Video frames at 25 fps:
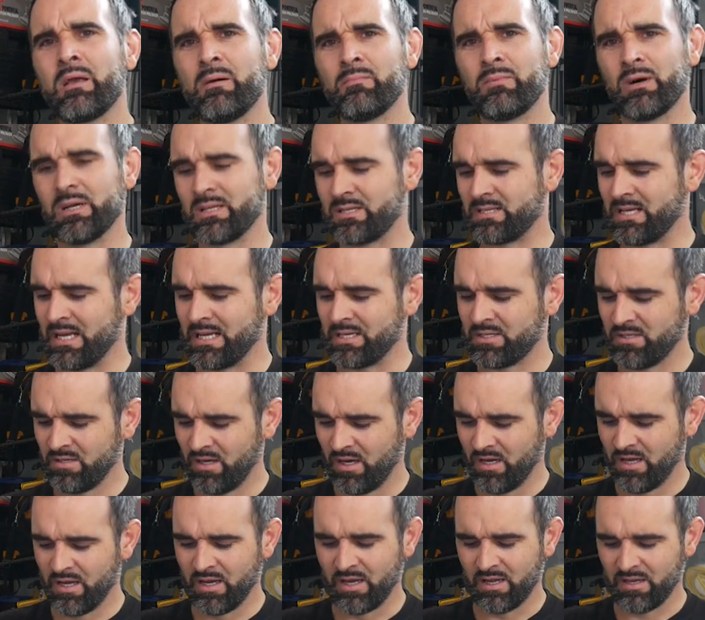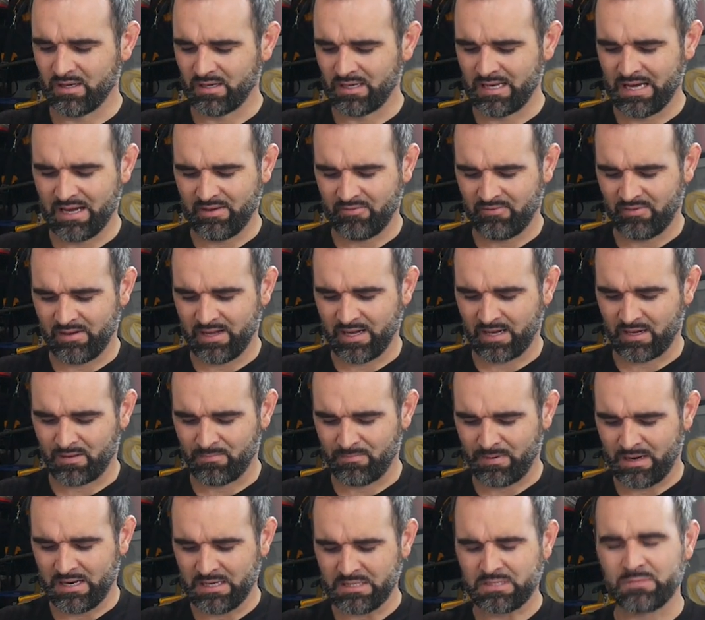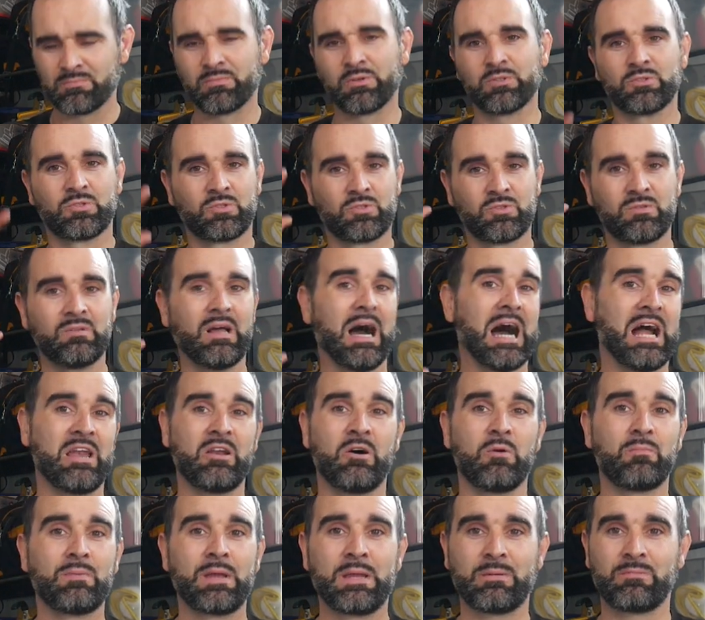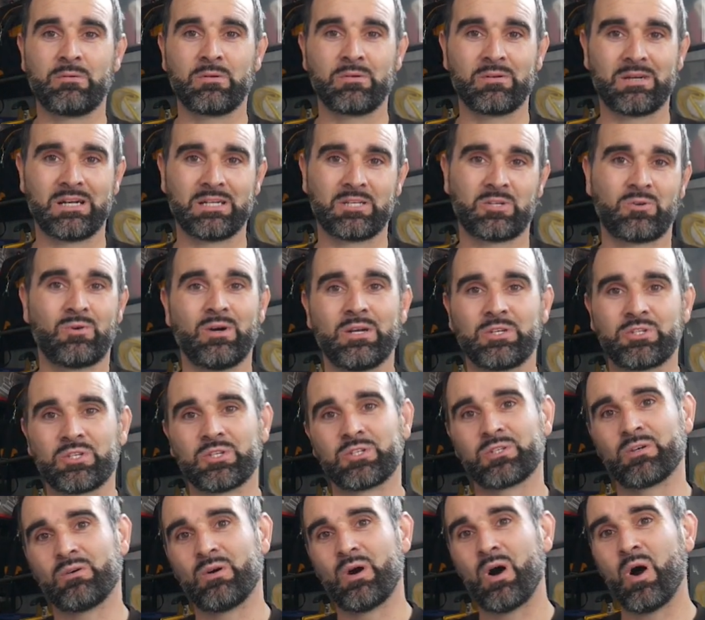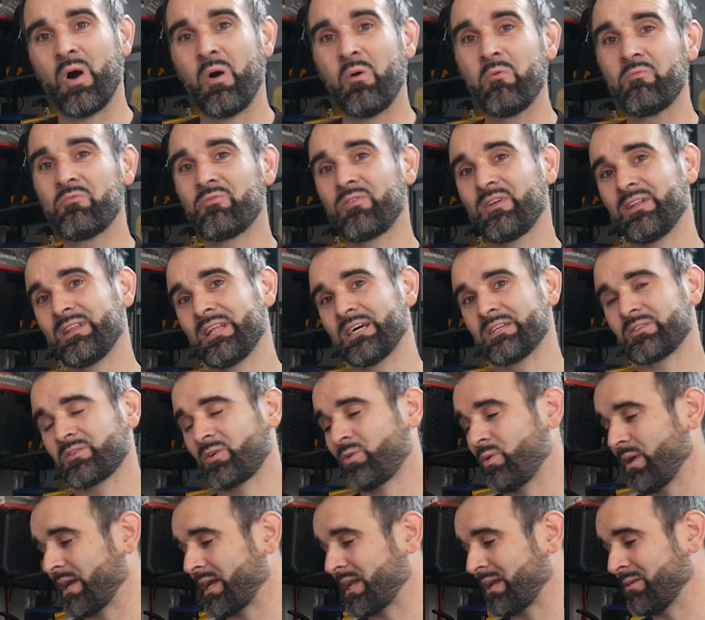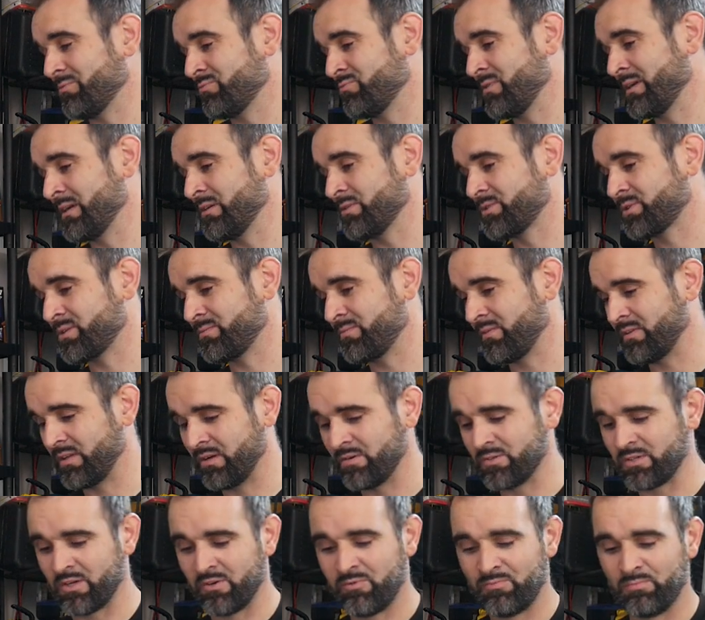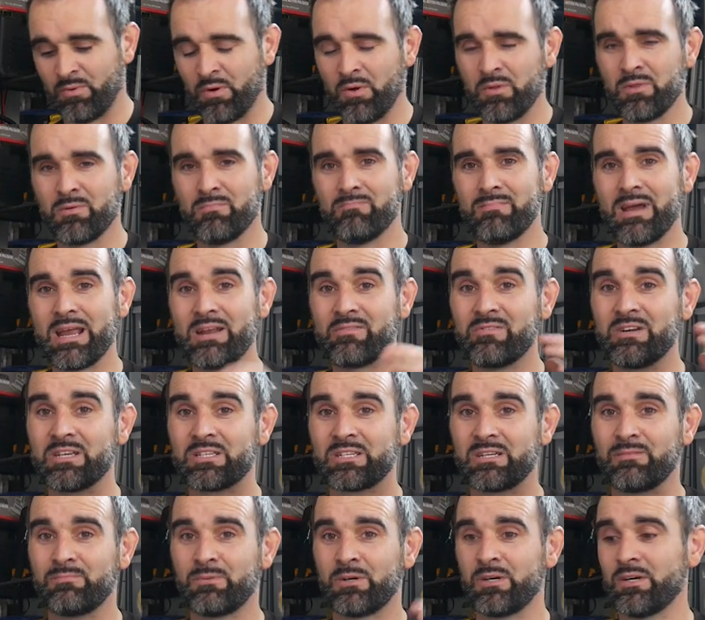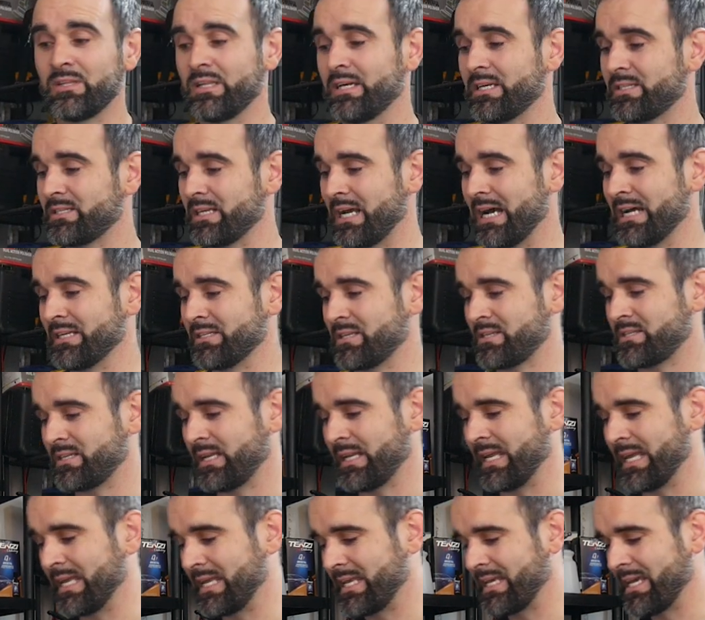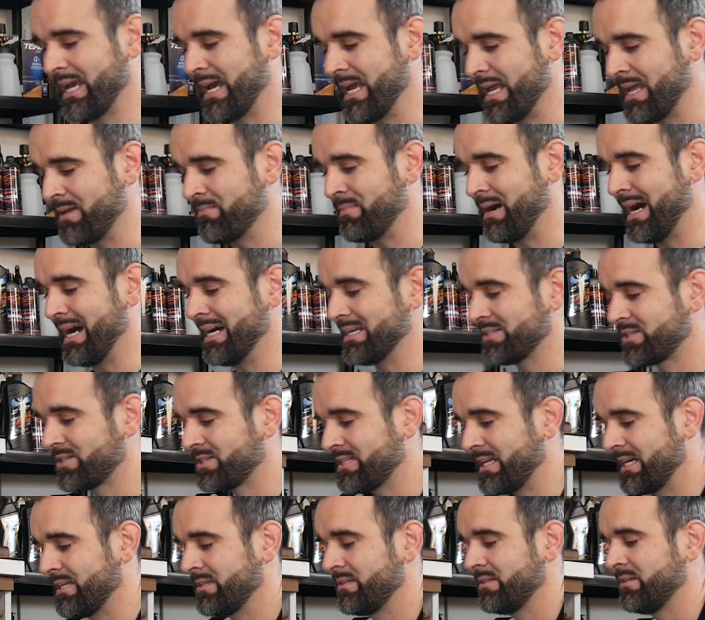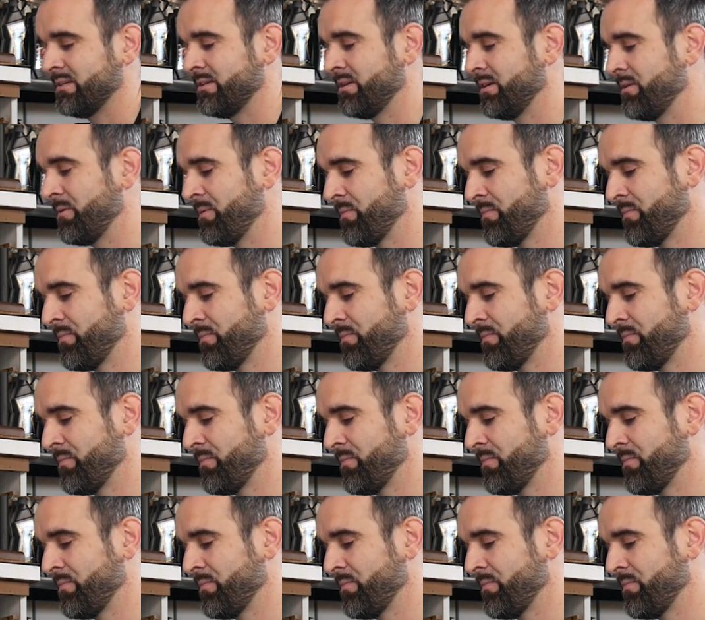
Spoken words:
But as I say, it's not a light for light comparison, but I know people are going to ask questions, so hopefully that's quickly reeled some of those off. But the main reason I bought this, as I said, it came as standard